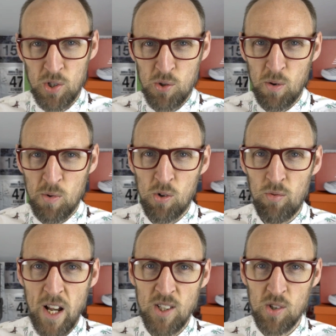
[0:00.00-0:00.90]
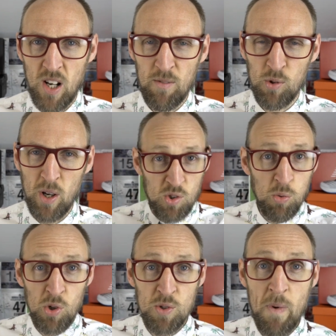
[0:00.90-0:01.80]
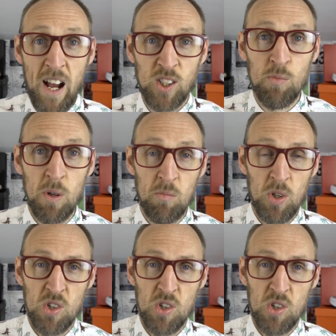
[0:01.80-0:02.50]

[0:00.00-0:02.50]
a sort of more race level up uh, towards maximum,